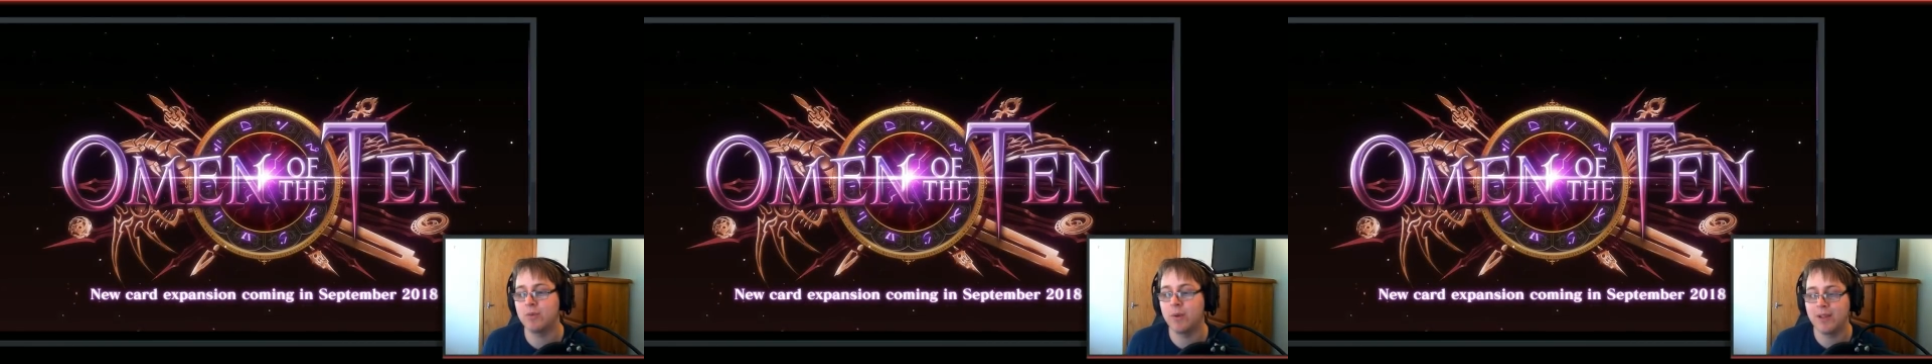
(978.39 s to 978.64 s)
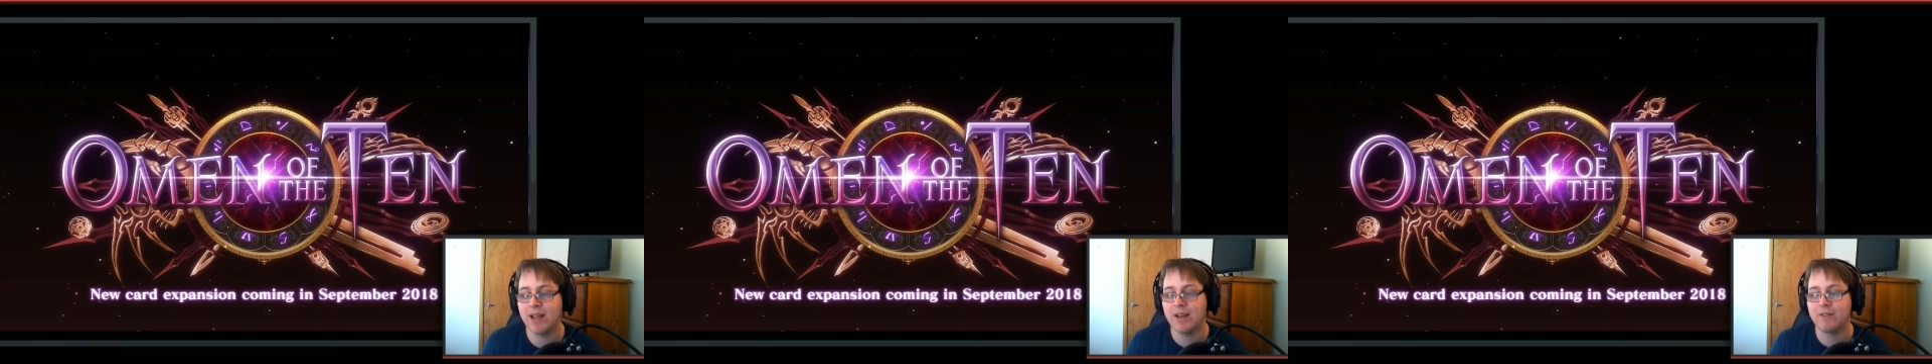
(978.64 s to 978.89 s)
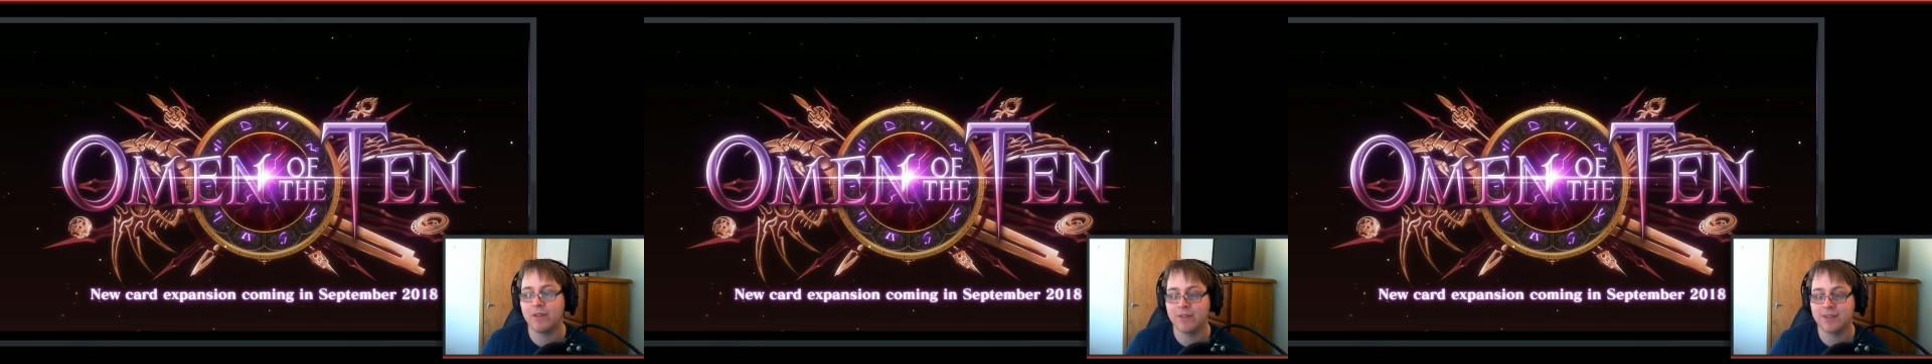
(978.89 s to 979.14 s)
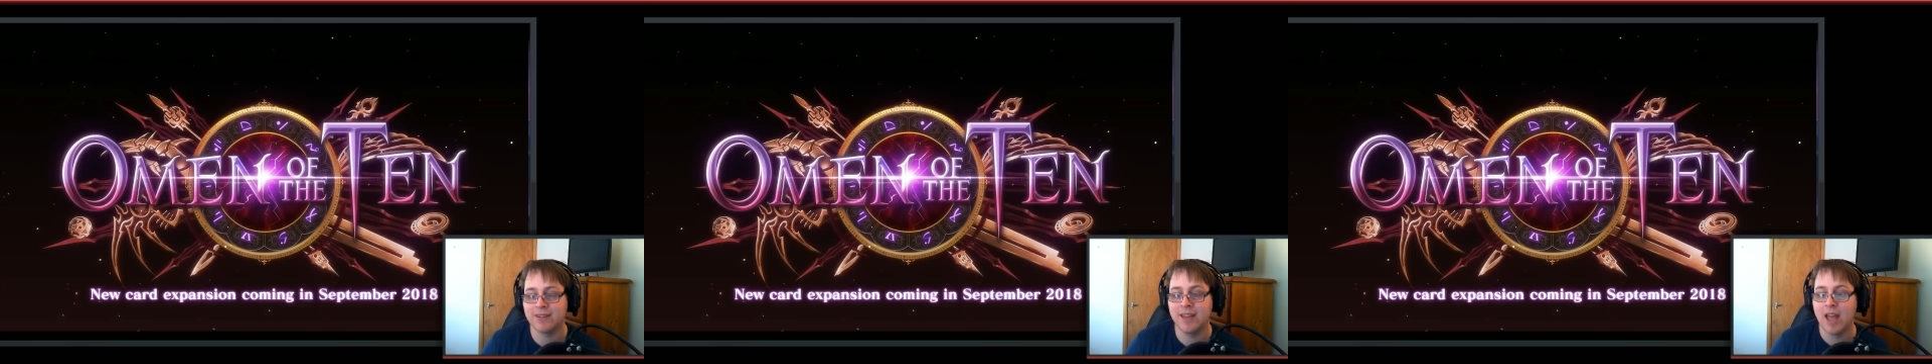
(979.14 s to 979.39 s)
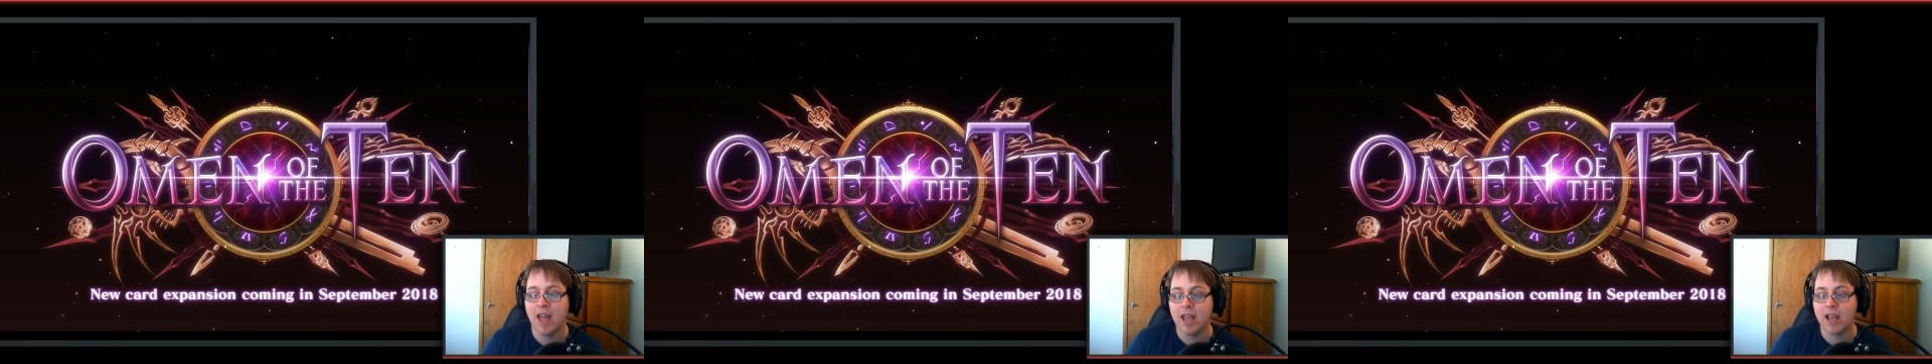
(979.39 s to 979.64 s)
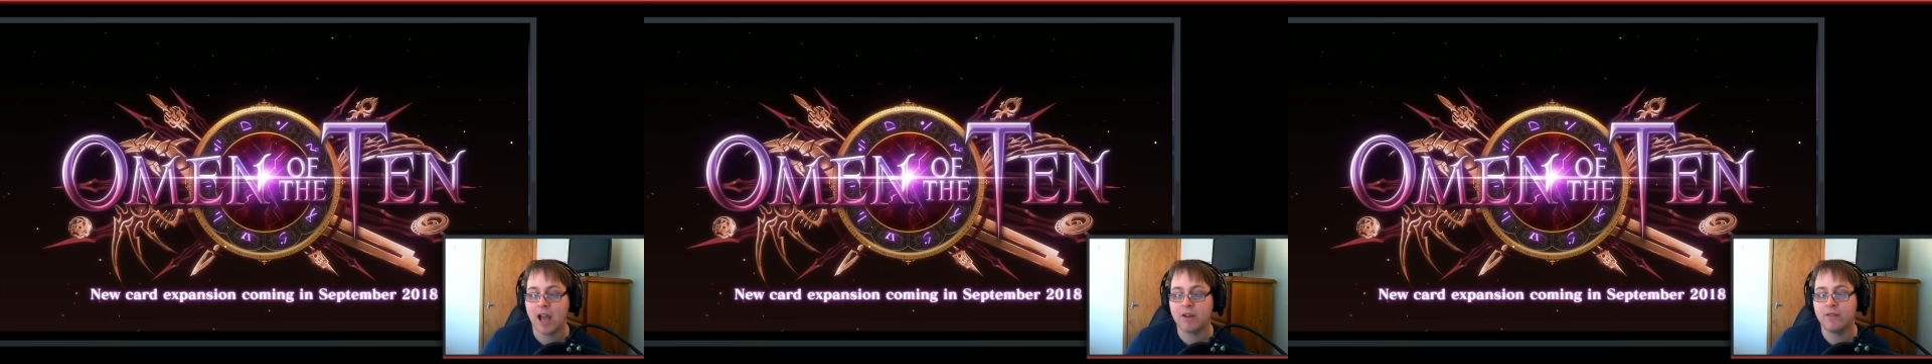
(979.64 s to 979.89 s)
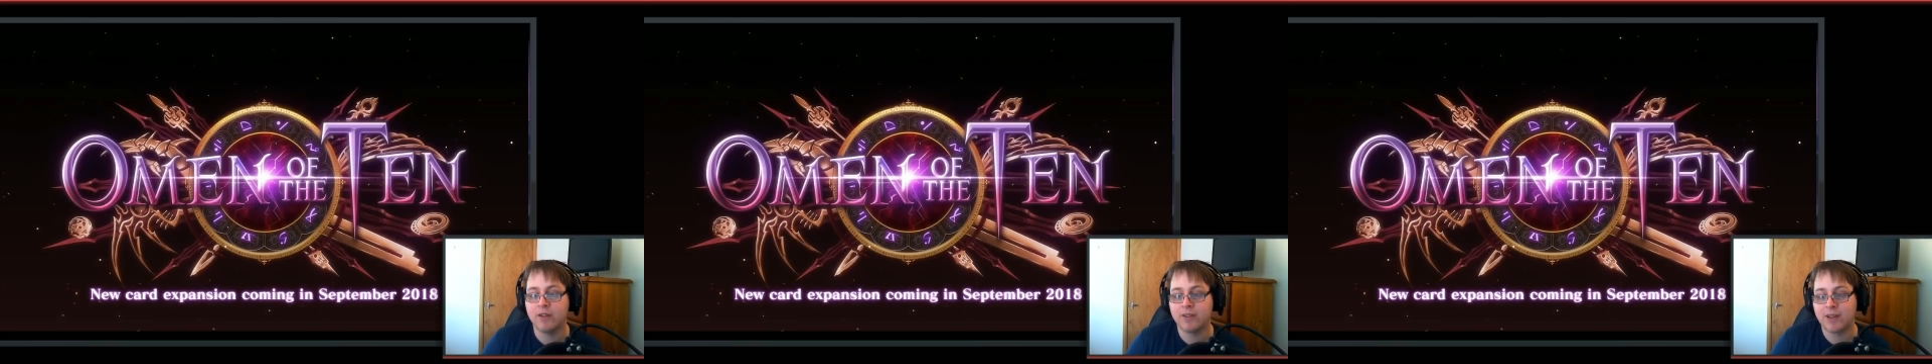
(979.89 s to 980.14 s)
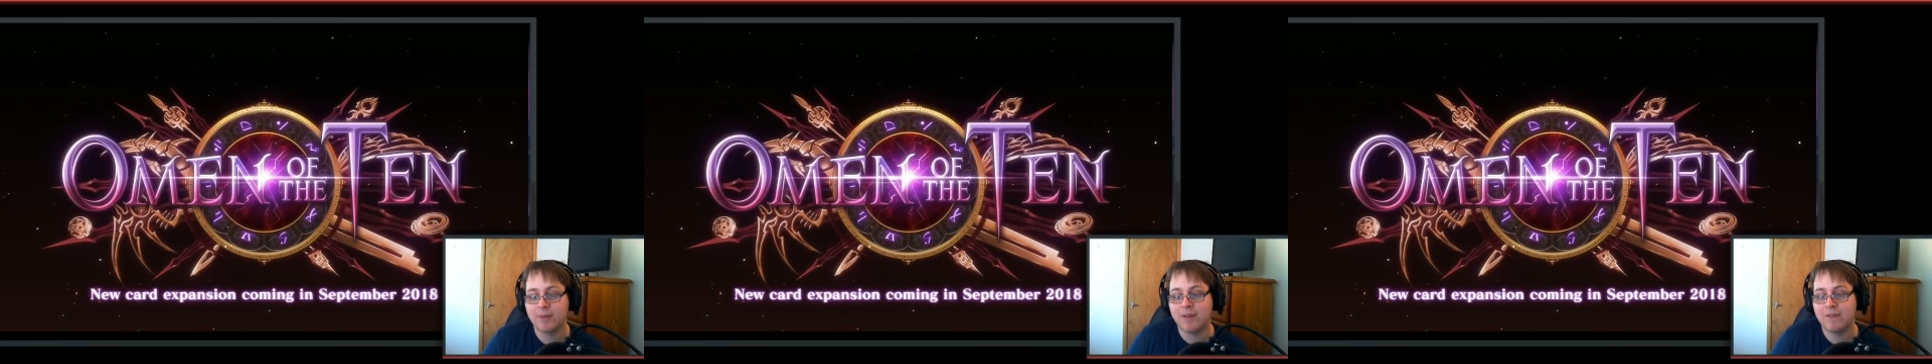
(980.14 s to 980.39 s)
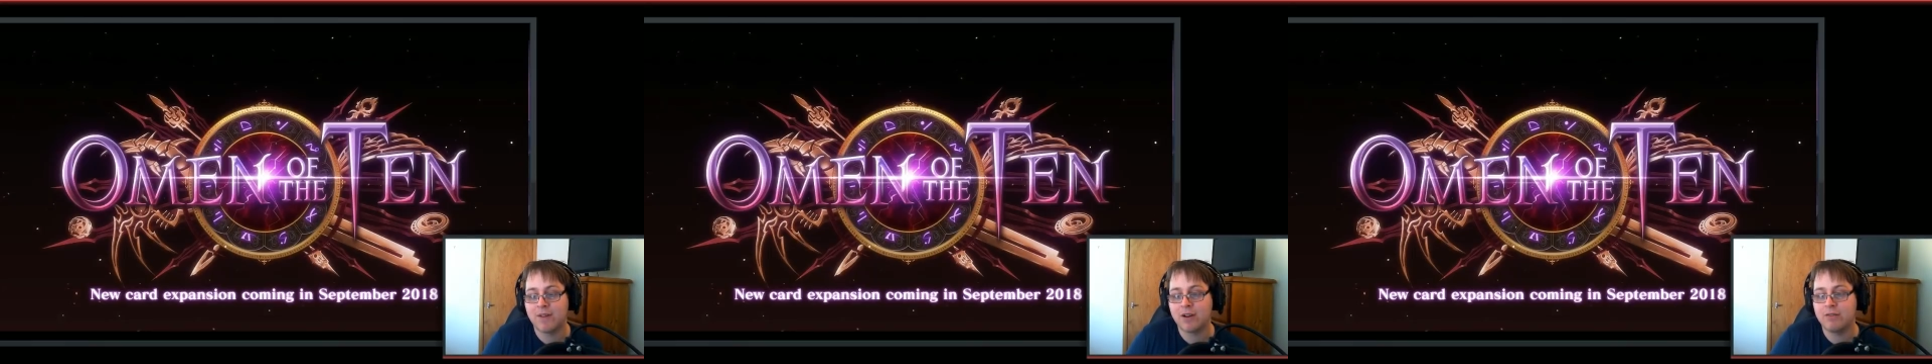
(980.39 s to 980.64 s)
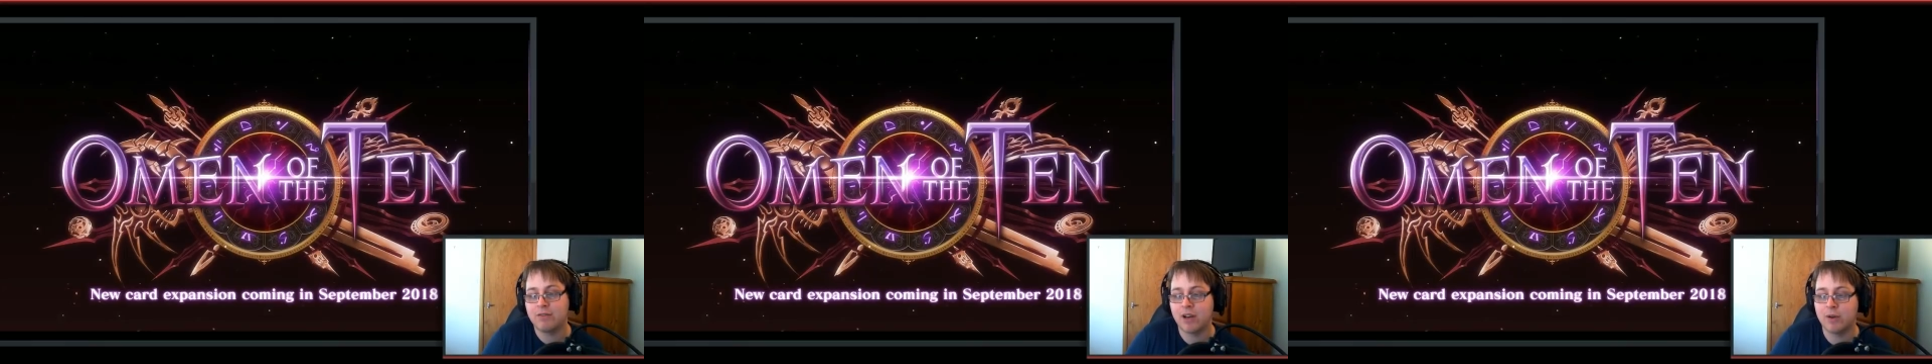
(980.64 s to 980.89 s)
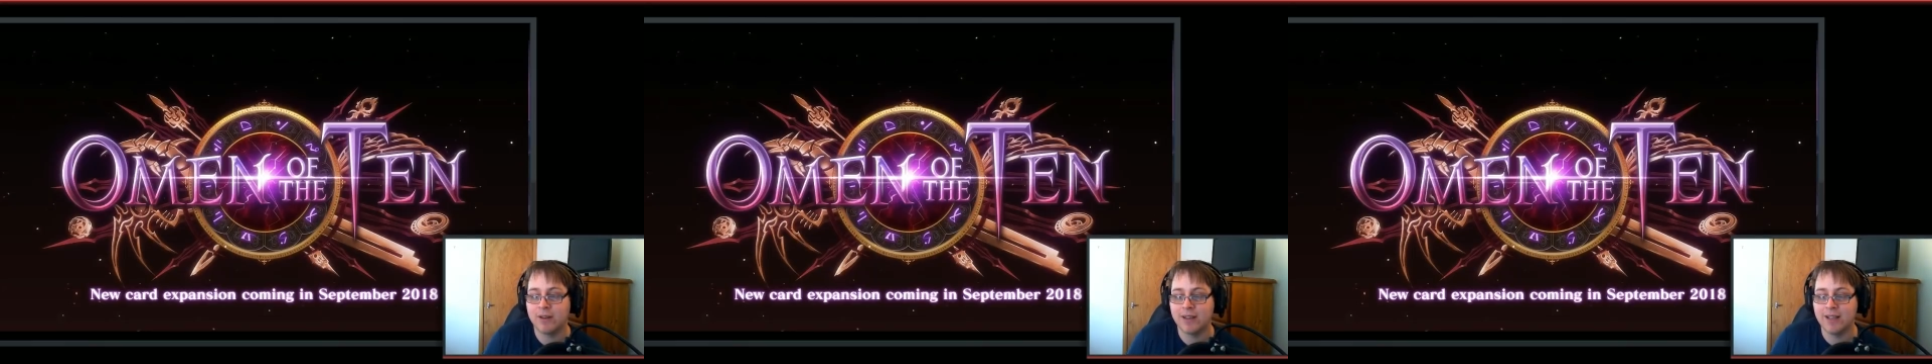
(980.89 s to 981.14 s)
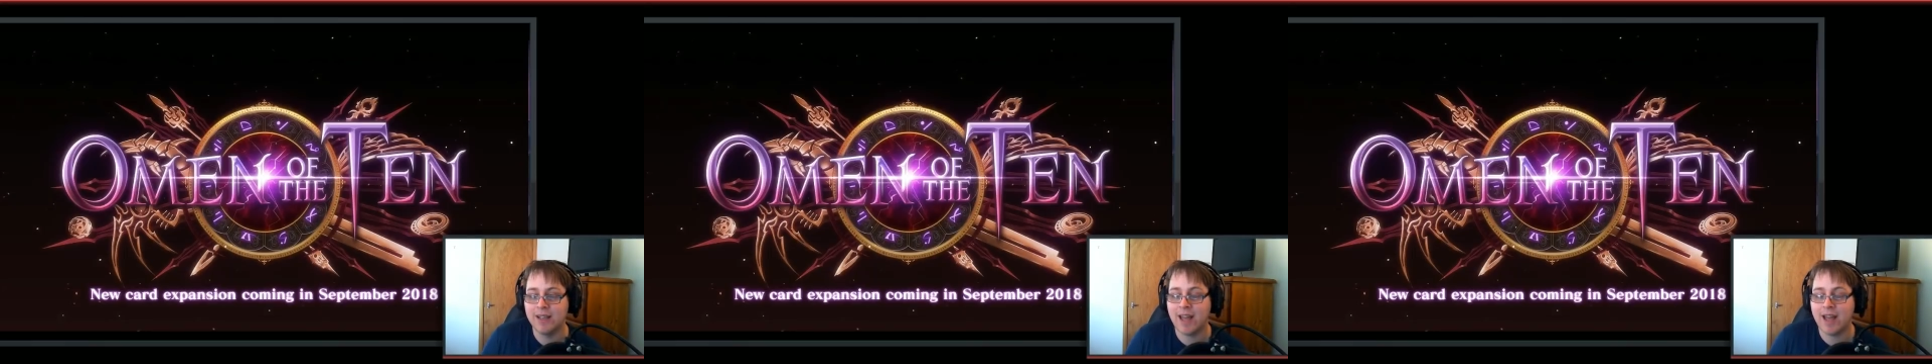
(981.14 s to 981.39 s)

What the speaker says: We will have, obviously, card reveals coming very frequently,